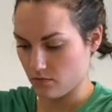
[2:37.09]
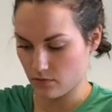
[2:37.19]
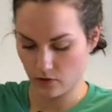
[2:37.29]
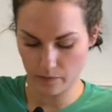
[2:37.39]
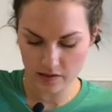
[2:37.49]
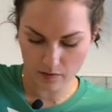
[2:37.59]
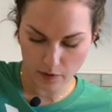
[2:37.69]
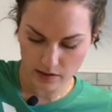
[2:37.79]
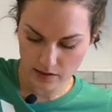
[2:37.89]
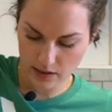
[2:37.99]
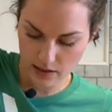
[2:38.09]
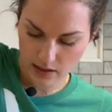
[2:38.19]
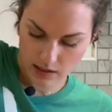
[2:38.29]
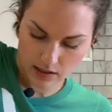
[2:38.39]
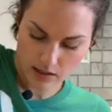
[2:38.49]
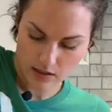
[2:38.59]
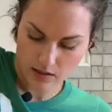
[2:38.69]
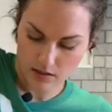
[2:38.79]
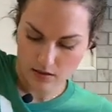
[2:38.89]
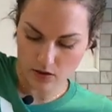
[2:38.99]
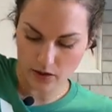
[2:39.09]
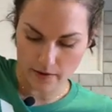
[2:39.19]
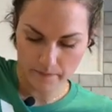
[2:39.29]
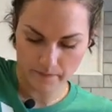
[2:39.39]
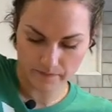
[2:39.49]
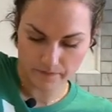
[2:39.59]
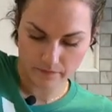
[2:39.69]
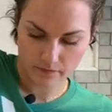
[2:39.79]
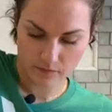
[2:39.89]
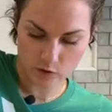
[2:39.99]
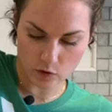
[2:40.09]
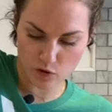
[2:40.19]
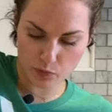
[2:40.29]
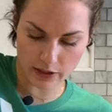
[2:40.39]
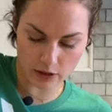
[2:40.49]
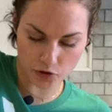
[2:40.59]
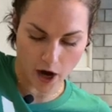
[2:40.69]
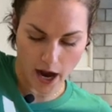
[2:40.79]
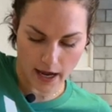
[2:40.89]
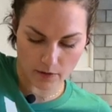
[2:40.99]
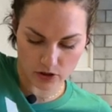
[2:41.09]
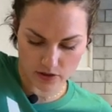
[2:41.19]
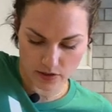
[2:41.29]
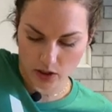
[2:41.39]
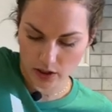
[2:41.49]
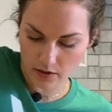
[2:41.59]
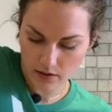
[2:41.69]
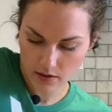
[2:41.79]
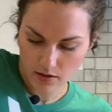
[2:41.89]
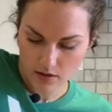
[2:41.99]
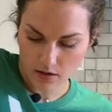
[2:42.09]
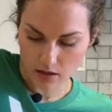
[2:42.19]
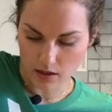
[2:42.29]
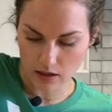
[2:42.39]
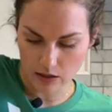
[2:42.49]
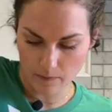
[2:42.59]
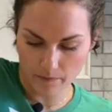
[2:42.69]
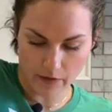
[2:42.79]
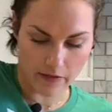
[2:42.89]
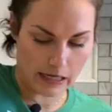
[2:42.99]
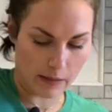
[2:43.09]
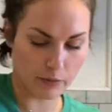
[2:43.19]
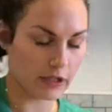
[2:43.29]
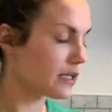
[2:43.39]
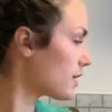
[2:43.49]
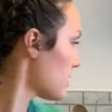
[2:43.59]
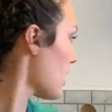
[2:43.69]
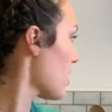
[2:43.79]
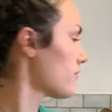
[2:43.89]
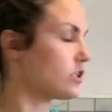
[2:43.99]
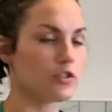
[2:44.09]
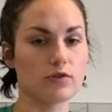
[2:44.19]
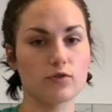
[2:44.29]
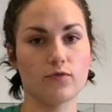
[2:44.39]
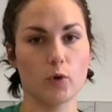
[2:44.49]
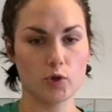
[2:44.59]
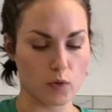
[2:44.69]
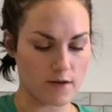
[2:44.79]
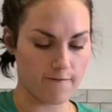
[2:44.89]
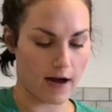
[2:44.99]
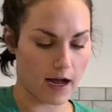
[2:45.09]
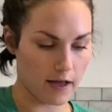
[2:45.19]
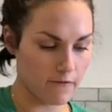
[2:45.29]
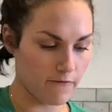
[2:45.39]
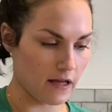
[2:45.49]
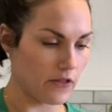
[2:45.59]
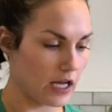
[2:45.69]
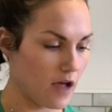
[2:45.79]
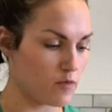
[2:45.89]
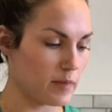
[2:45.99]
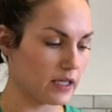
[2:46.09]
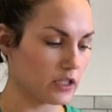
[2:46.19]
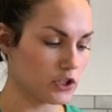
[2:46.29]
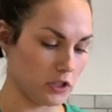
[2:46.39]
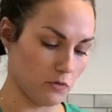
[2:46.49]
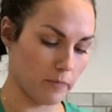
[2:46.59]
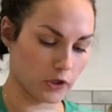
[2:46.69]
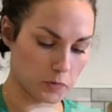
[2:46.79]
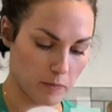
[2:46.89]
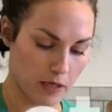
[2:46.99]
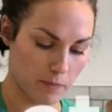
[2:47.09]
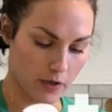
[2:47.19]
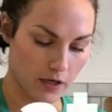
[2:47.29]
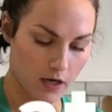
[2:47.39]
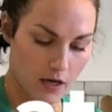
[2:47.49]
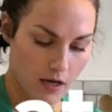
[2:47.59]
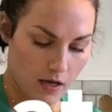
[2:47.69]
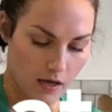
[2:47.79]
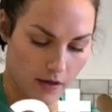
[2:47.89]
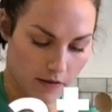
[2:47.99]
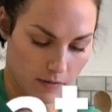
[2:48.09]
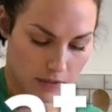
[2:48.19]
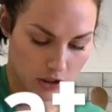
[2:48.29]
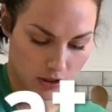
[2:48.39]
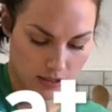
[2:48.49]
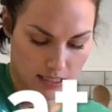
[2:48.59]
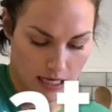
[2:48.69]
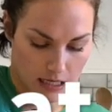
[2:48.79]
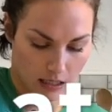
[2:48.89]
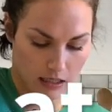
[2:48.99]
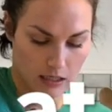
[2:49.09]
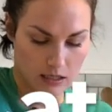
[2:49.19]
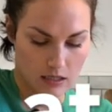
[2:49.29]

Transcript: little piece of parsley. Okay, so it's pretty dry, which is good. And then I preheated the oven to 425, and then I have a baking sheet with parchment paper, and then I'm going to just take